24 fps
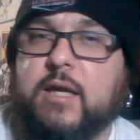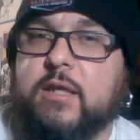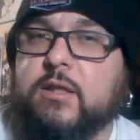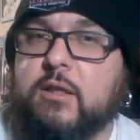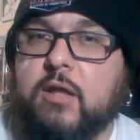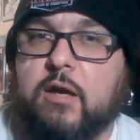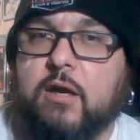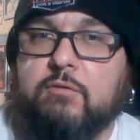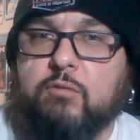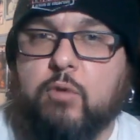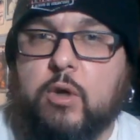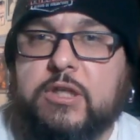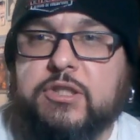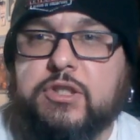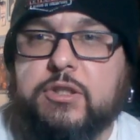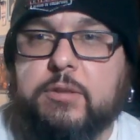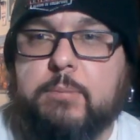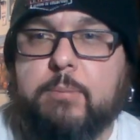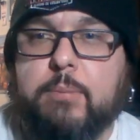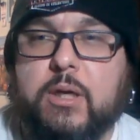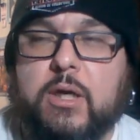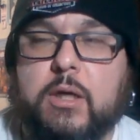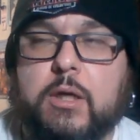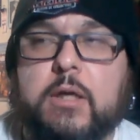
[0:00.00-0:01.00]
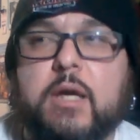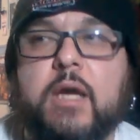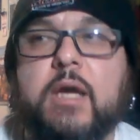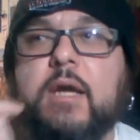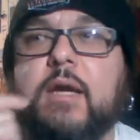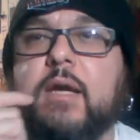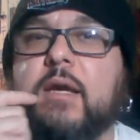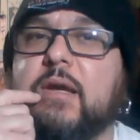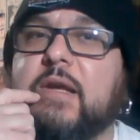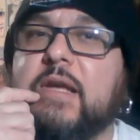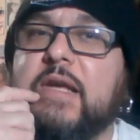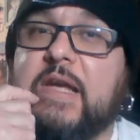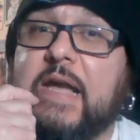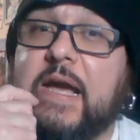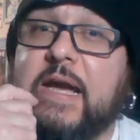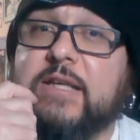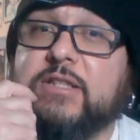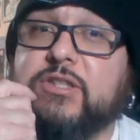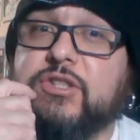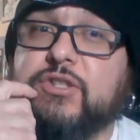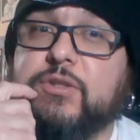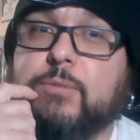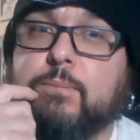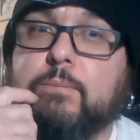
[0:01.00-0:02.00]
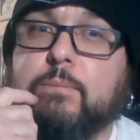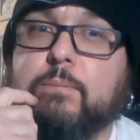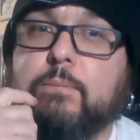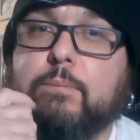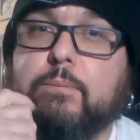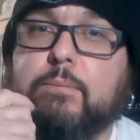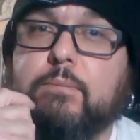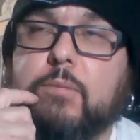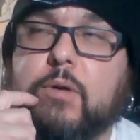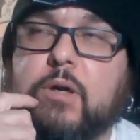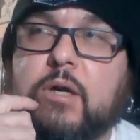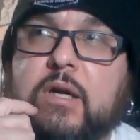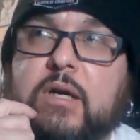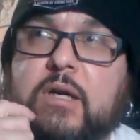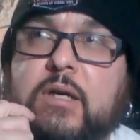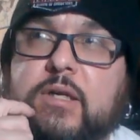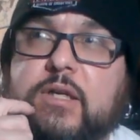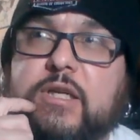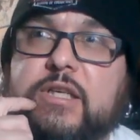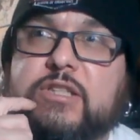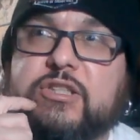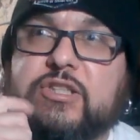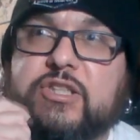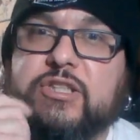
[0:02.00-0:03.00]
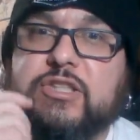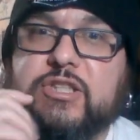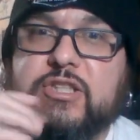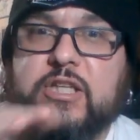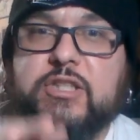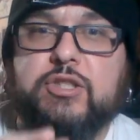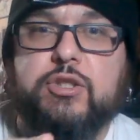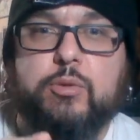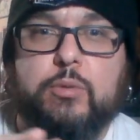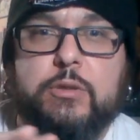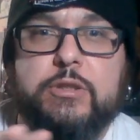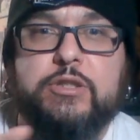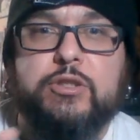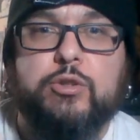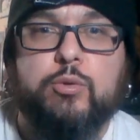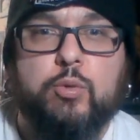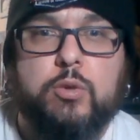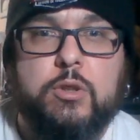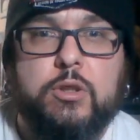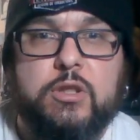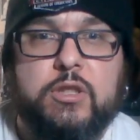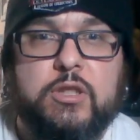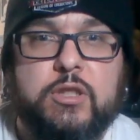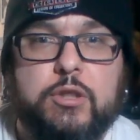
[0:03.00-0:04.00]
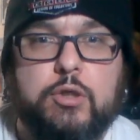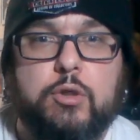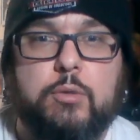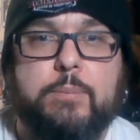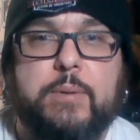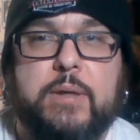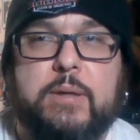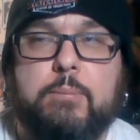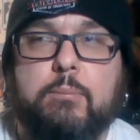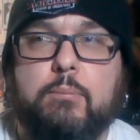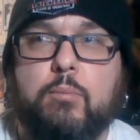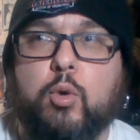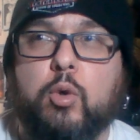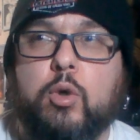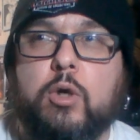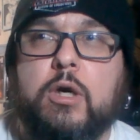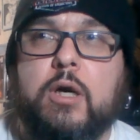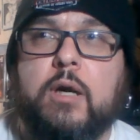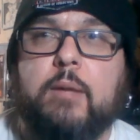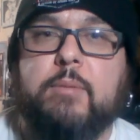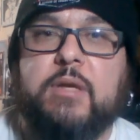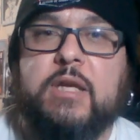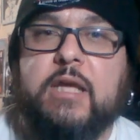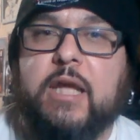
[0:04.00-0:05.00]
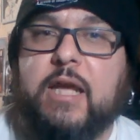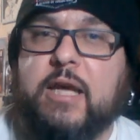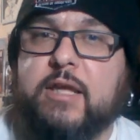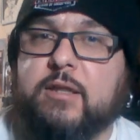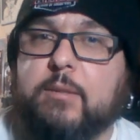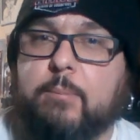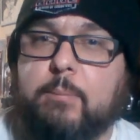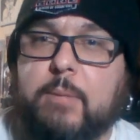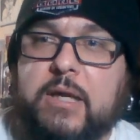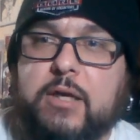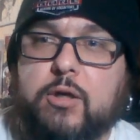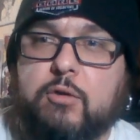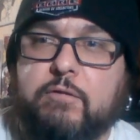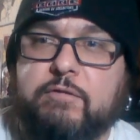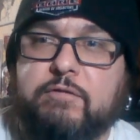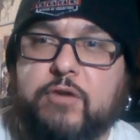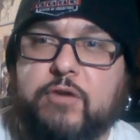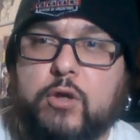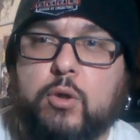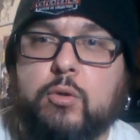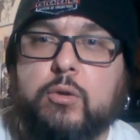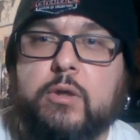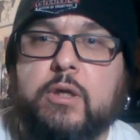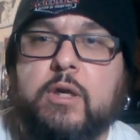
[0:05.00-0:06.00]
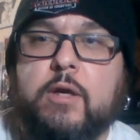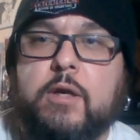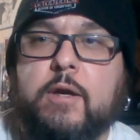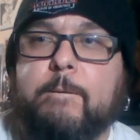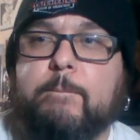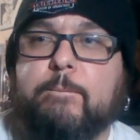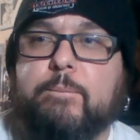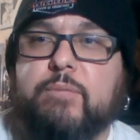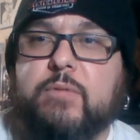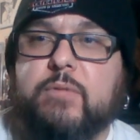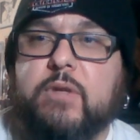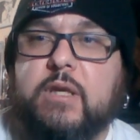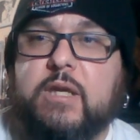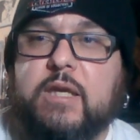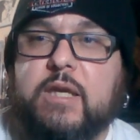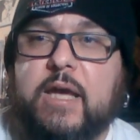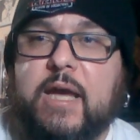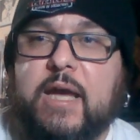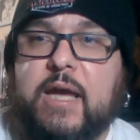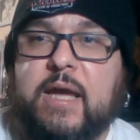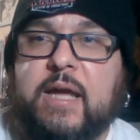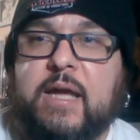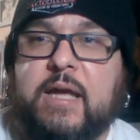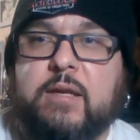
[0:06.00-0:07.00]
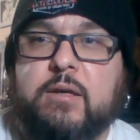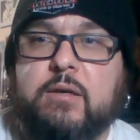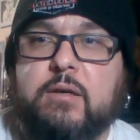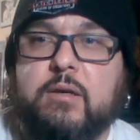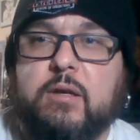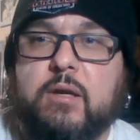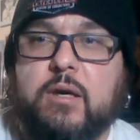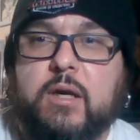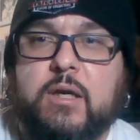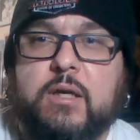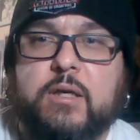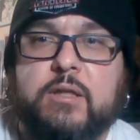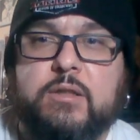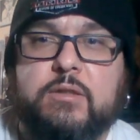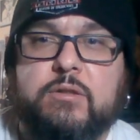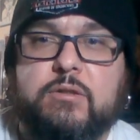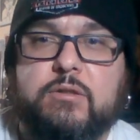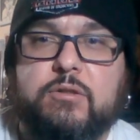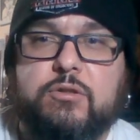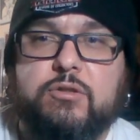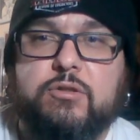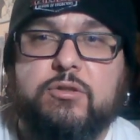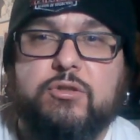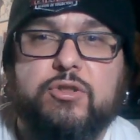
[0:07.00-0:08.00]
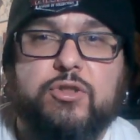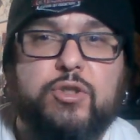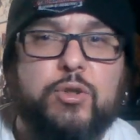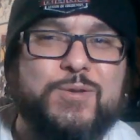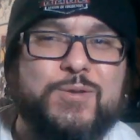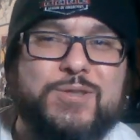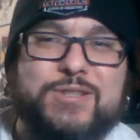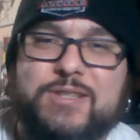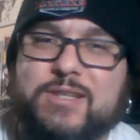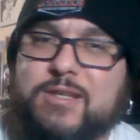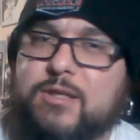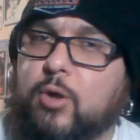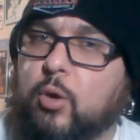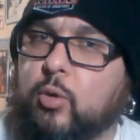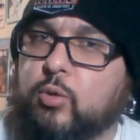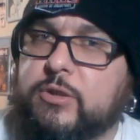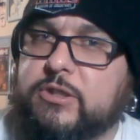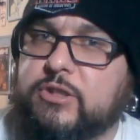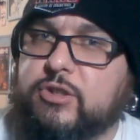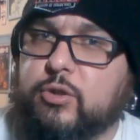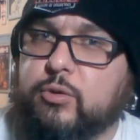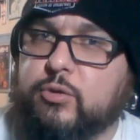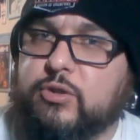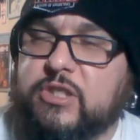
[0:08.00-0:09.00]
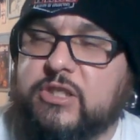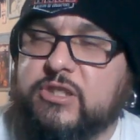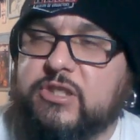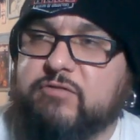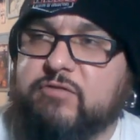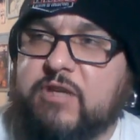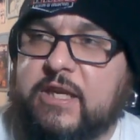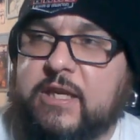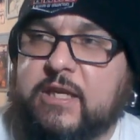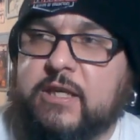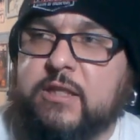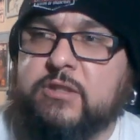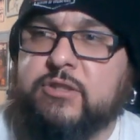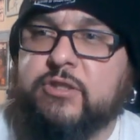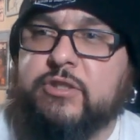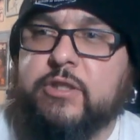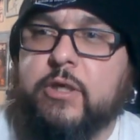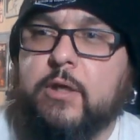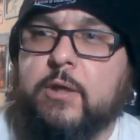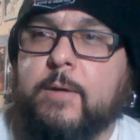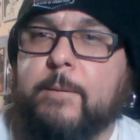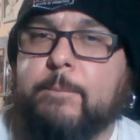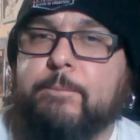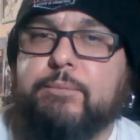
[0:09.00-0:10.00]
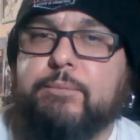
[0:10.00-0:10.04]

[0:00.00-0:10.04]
I love watching Punk. He had some, his accessories were a little bit more. I mean, he had the microphone. He had only two sets of hands.